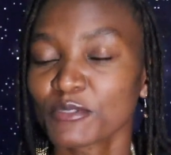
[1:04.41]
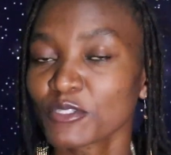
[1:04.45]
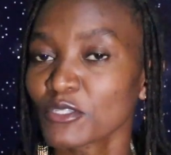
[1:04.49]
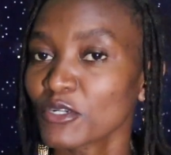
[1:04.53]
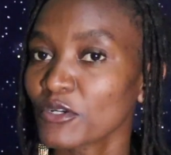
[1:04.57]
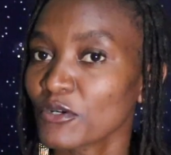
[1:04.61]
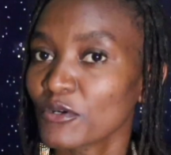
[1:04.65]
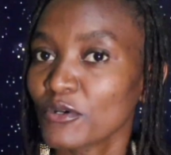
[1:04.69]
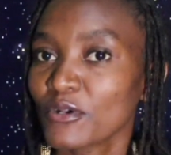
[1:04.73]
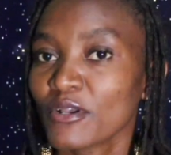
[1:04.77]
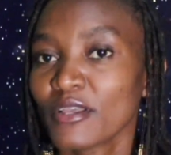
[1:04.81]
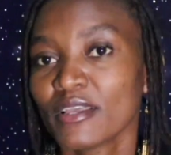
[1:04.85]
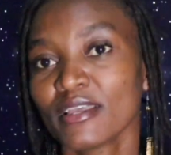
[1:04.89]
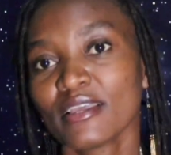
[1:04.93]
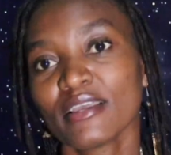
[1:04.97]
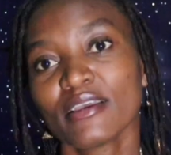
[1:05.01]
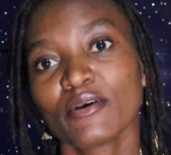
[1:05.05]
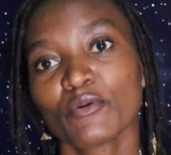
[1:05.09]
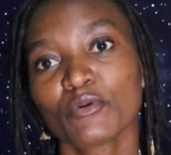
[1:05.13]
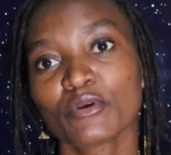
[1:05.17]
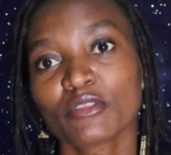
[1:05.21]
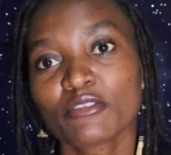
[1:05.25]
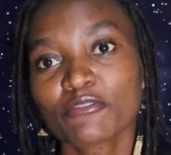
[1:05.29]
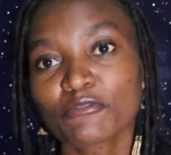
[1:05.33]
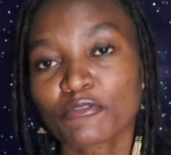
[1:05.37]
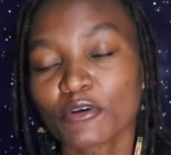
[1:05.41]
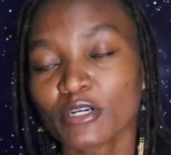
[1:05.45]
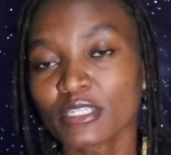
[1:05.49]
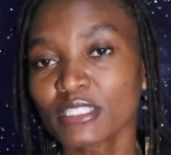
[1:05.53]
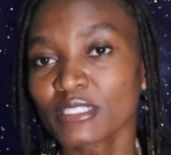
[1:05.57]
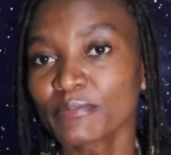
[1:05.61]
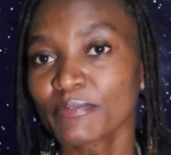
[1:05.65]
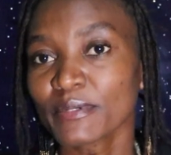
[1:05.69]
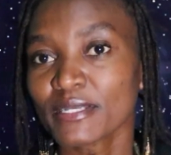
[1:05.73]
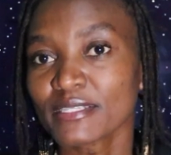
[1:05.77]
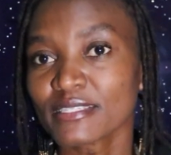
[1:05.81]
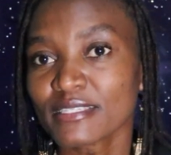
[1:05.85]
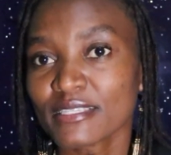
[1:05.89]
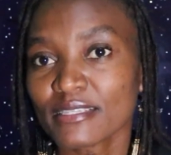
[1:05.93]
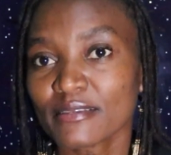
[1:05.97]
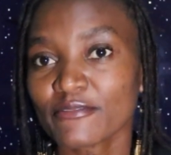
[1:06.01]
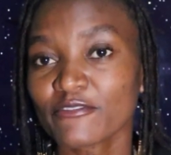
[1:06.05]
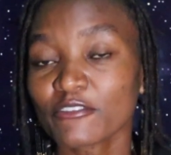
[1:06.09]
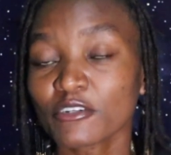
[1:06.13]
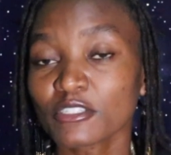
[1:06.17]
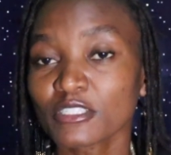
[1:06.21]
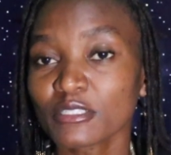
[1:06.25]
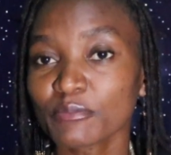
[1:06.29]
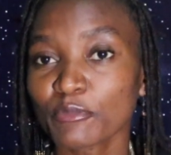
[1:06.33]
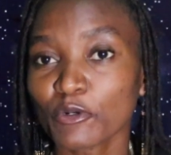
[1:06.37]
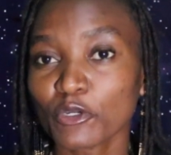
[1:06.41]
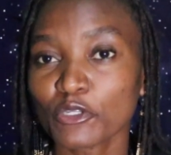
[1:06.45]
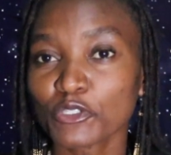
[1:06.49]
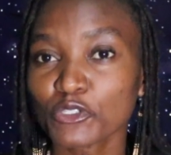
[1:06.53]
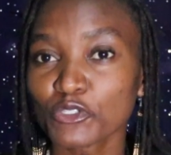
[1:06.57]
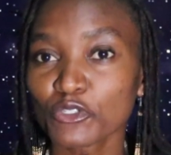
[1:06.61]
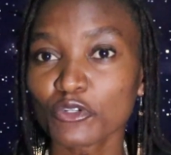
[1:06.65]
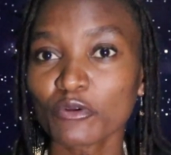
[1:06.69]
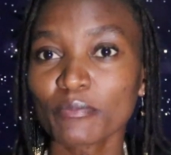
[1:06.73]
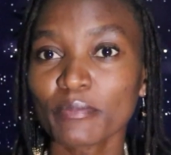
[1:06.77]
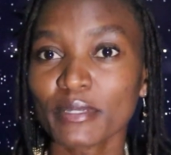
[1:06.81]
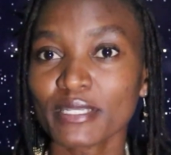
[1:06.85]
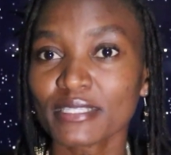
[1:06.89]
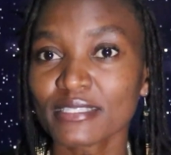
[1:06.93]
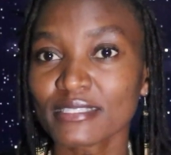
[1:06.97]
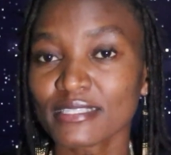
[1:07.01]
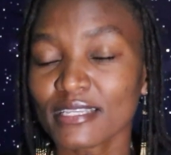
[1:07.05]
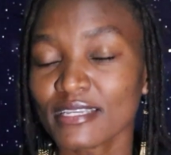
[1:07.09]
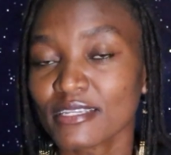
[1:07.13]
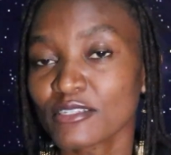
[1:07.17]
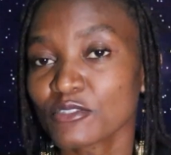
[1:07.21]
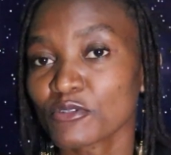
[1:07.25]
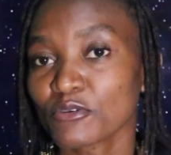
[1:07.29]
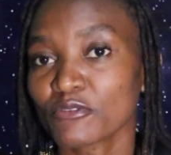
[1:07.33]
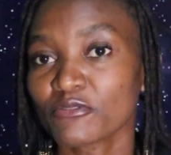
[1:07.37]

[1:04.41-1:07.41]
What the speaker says: So with 40.2%